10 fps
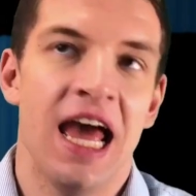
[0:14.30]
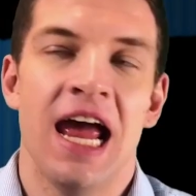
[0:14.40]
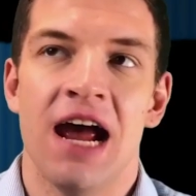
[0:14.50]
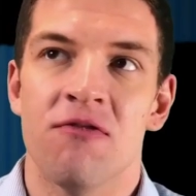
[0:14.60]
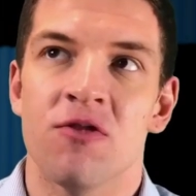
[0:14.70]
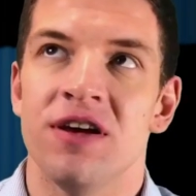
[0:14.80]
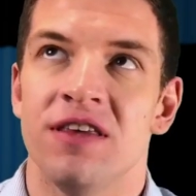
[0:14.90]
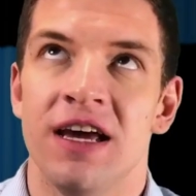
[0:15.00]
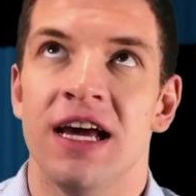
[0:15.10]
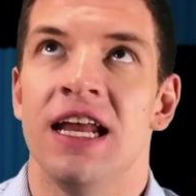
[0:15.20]

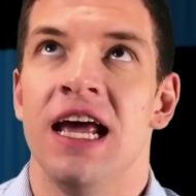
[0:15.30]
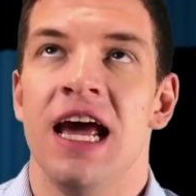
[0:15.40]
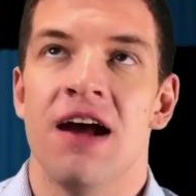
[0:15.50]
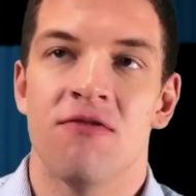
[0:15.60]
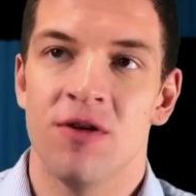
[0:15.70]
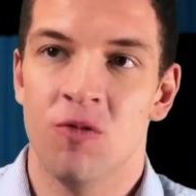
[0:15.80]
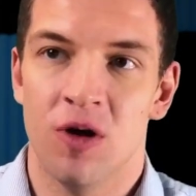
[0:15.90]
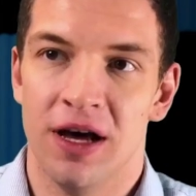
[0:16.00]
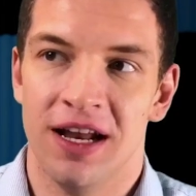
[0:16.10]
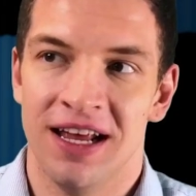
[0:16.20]
everything and
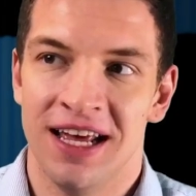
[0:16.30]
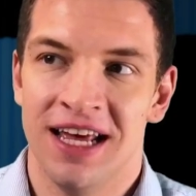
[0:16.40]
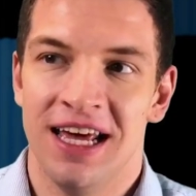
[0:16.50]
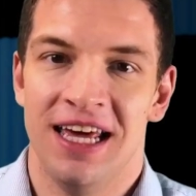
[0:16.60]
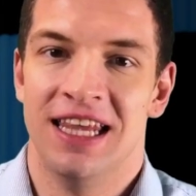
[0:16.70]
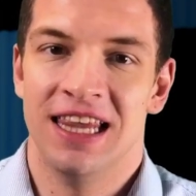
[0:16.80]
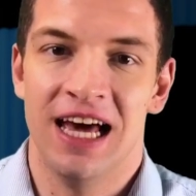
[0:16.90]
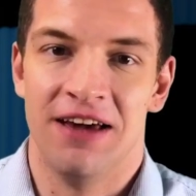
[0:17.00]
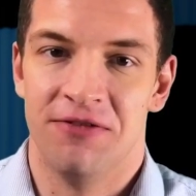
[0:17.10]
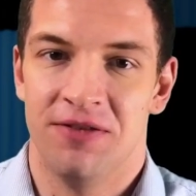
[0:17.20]
everyone in
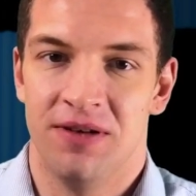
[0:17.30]
life,